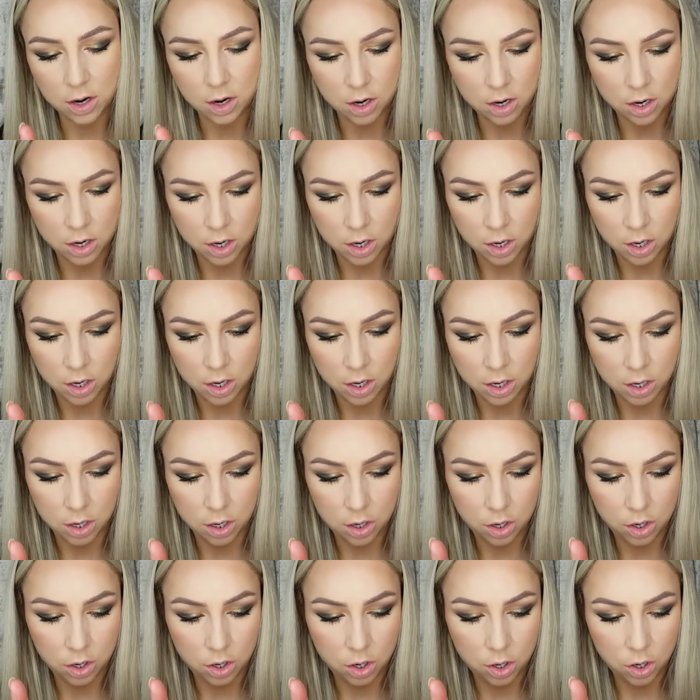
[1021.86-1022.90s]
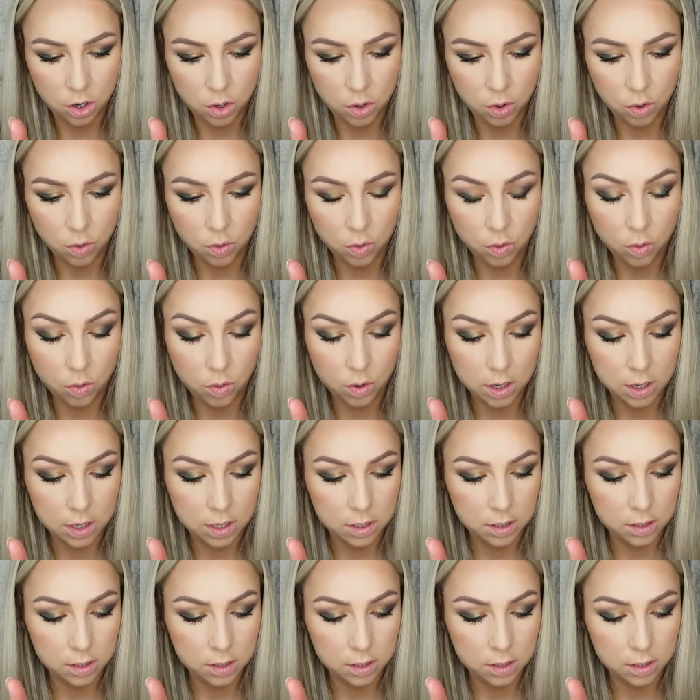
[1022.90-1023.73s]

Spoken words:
are no